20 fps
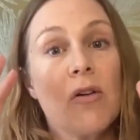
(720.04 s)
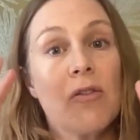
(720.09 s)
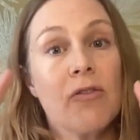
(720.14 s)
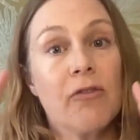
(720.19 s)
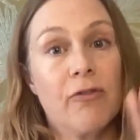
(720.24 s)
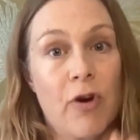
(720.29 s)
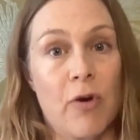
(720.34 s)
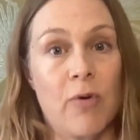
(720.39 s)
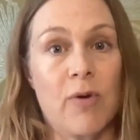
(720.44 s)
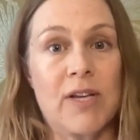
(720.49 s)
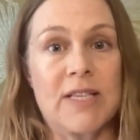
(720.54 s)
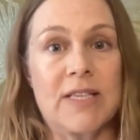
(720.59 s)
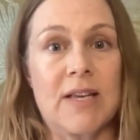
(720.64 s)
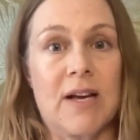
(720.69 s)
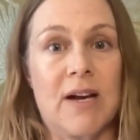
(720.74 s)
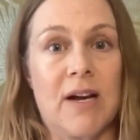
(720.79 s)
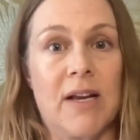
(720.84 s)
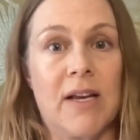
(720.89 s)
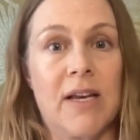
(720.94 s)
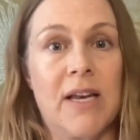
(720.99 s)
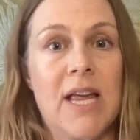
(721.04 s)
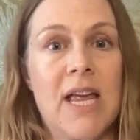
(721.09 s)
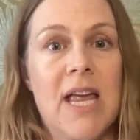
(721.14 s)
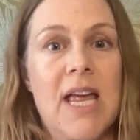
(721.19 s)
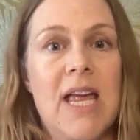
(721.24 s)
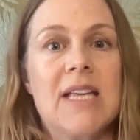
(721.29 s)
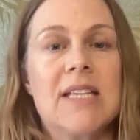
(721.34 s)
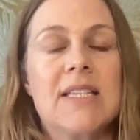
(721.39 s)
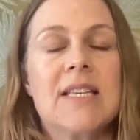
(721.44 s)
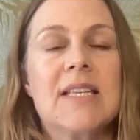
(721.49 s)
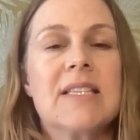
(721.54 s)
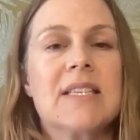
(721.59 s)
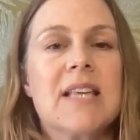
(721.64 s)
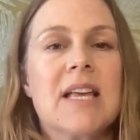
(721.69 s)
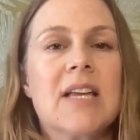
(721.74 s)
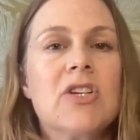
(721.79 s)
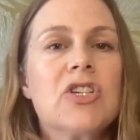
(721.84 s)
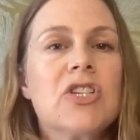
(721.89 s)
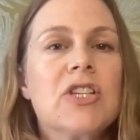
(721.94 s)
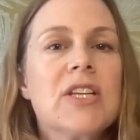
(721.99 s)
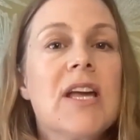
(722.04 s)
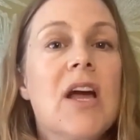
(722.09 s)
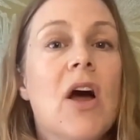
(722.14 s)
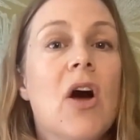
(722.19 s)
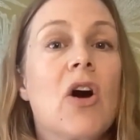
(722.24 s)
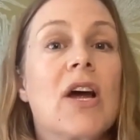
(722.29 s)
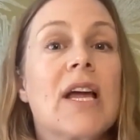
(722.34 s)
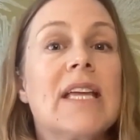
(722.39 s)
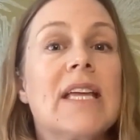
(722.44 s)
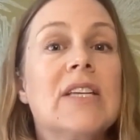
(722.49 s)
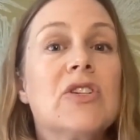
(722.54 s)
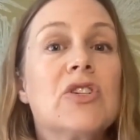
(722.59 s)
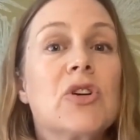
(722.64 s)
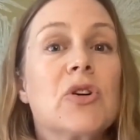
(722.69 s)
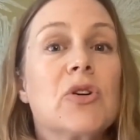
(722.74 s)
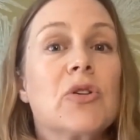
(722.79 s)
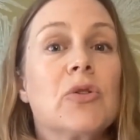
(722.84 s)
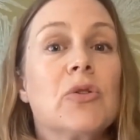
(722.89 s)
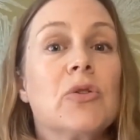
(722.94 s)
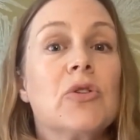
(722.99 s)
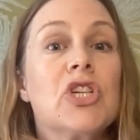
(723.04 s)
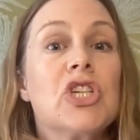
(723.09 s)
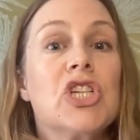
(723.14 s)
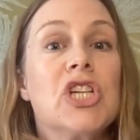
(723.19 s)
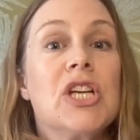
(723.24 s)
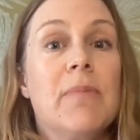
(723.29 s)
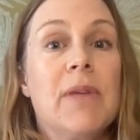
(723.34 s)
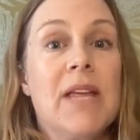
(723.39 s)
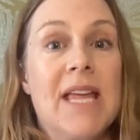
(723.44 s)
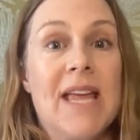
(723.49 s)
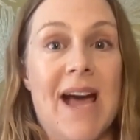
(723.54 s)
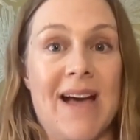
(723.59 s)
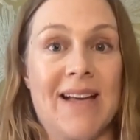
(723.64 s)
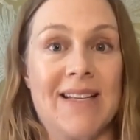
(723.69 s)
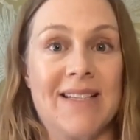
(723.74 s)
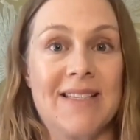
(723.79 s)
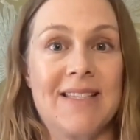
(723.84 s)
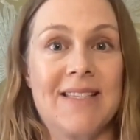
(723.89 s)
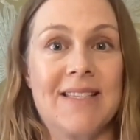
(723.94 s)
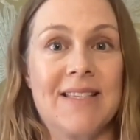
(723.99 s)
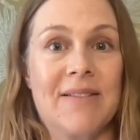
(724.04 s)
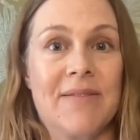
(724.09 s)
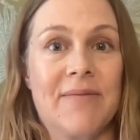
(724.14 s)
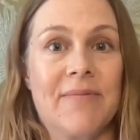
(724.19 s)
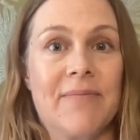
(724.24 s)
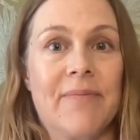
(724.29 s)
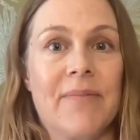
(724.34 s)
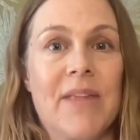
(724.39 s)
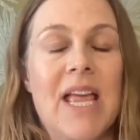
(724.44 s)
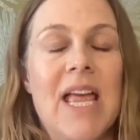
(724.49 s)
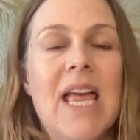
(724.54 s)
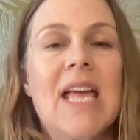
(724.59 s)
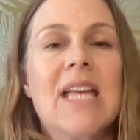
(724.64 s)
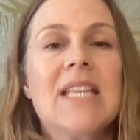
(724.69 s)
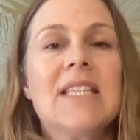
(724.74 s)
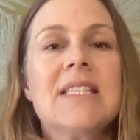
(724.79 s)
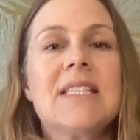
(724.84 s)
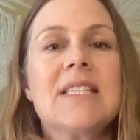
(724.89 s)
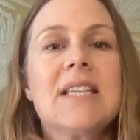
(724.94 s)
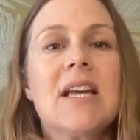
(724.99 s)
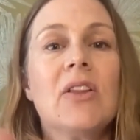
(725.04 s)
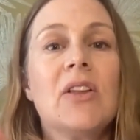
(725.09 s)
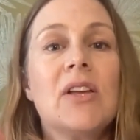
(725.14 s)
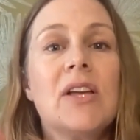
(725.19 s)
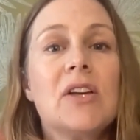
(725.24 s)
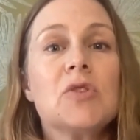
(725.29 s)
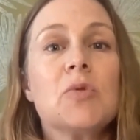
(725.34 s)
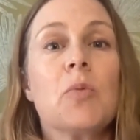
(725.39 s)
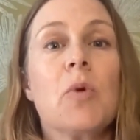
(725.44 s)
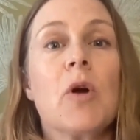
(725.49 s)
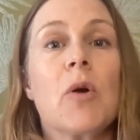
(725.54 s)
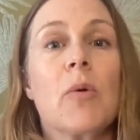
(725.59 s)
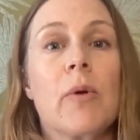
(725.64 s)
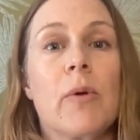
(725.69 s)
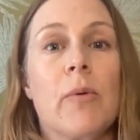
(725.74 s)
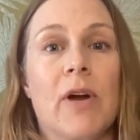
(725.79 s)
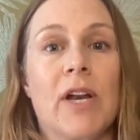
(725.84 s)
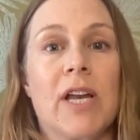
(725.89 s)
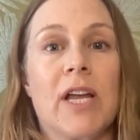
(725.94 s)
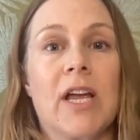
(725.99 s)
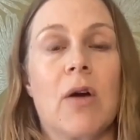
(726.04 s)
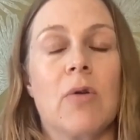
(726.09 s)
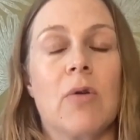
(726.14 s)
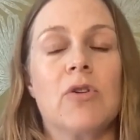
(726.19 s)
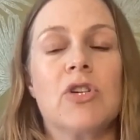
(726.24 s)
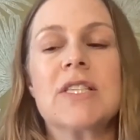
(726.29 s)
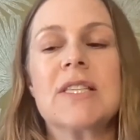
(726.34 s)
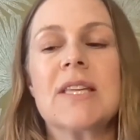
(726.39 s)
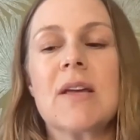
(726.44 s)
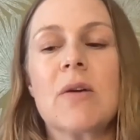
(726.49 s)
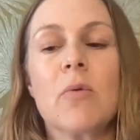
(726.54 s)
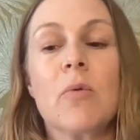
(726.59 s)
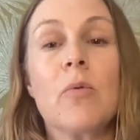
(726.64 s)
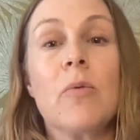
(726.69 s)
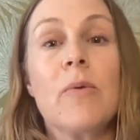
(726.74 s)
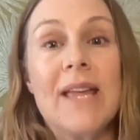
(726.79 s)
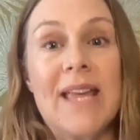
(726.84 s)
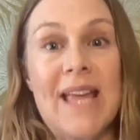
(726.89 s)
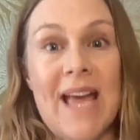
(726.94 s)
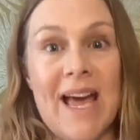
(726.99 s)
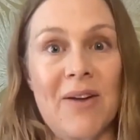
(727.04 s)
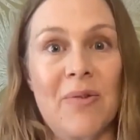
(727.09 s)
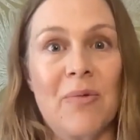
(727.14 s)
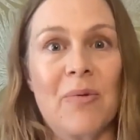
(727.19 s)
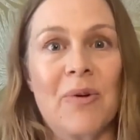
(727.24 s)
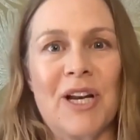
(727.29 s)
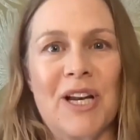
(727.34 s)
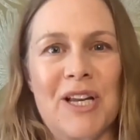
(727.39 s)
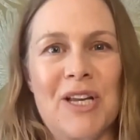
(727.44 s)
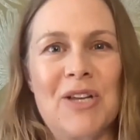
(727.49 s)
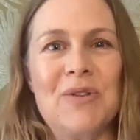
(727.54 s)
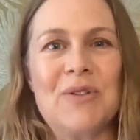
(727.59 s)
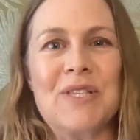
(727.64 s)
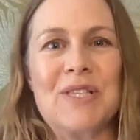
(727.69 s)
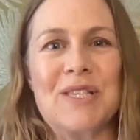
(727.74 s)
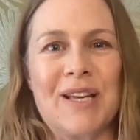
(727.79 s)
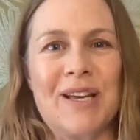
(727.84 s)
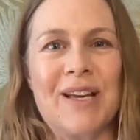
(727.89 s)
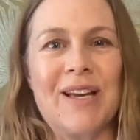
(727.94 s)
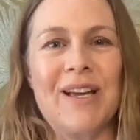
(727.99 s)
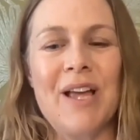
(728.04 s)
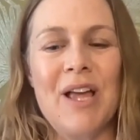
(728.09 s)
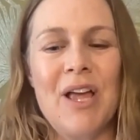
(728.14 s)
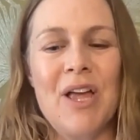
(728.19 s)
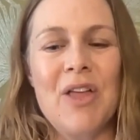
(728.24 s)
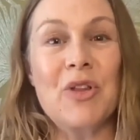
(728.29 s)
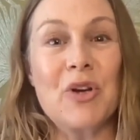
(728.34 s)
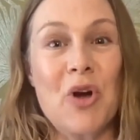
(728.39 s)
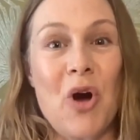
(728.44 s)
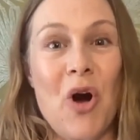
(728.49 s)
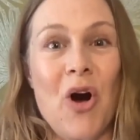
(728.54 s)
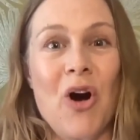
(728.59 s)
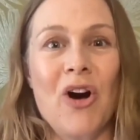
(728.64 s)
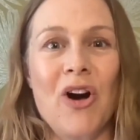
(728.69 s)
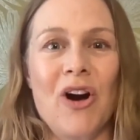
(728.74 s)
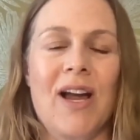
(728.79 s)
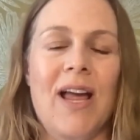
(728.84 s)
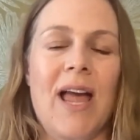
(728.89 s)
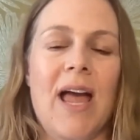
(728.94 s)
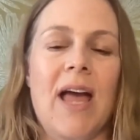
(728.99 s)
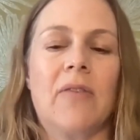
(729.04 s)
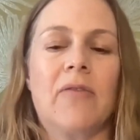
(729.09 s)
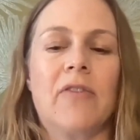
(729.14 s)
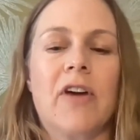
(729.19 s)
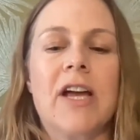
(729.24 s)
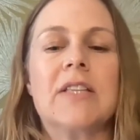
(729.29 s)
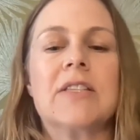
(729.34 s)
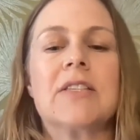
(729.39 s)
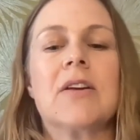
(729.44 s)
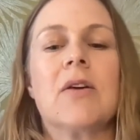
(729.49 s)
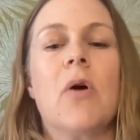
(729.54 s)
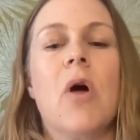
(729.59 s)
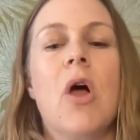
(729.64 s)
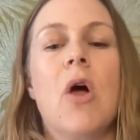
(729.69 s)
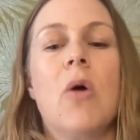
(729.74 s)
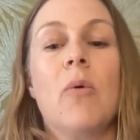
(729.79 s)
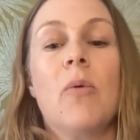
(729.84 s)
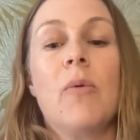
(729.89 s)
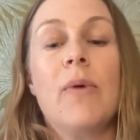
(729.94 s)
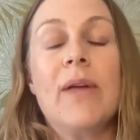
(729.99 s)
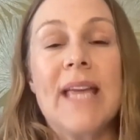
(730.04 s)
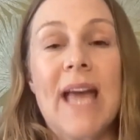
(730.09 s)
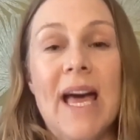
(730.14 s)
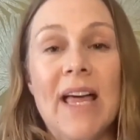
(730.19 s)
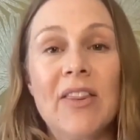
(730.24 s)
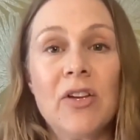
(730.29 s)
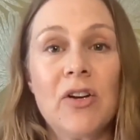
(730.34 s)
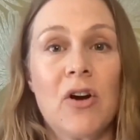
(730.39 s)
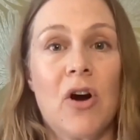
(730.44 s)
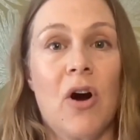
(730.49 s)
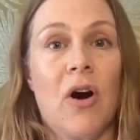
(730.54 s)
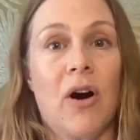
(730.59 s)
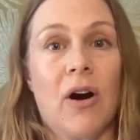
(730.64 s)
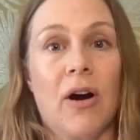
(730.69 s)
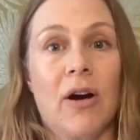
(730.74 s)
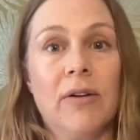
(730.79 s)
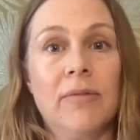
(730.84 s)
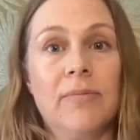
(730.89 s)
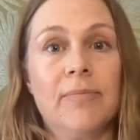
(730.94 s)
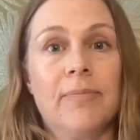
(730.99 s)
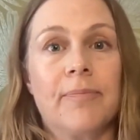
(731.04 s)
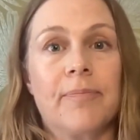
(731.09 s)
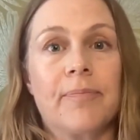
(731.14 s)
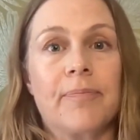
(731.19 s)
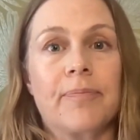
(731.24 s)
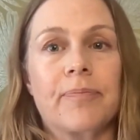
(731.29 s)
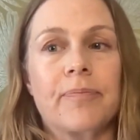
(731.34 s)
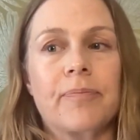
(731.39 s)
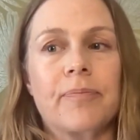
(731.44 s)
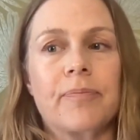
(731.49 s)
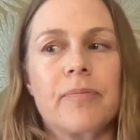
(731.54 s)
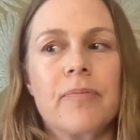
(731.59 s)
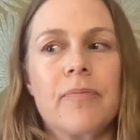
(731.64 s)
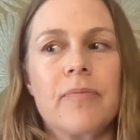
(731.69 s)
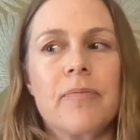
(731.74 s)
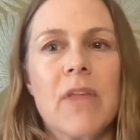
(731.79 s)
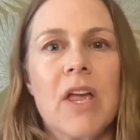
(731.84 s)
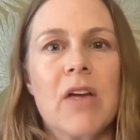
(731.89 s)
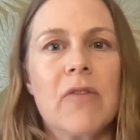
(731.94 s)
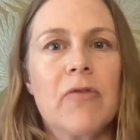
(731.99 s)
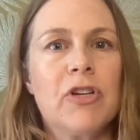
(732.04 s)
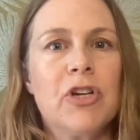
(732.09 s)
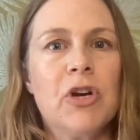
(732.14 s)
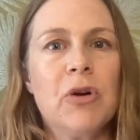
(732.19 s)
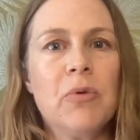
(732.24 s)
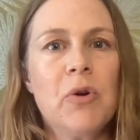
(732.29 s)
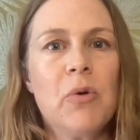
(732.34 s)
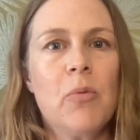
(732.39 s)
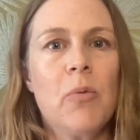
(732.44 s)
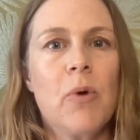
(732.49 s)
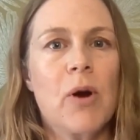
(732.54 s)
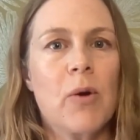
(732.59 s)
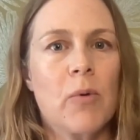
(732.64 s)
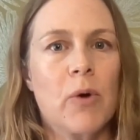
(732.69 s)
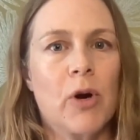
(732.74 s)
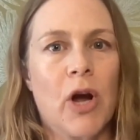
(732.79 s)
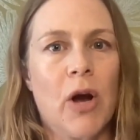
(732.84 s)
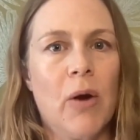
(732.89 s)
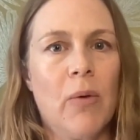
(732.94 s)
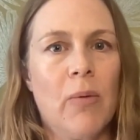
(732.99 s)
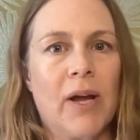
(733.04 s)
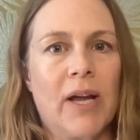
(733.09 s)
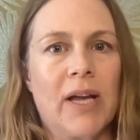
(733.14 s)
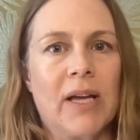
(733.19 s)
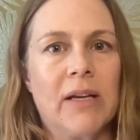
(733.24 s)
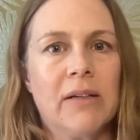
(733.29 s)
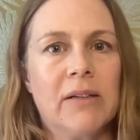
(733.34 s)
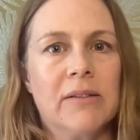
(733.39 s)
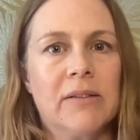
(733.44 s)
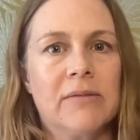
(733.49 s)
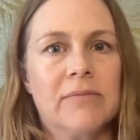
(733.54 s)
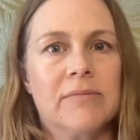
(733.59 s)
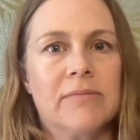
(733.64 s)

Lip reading: our focus on, is essentially our internal GPS. It's telling us where we want to go. Just like when we're going to use the car again, right? So when we get in the car, if we don't know where we're going,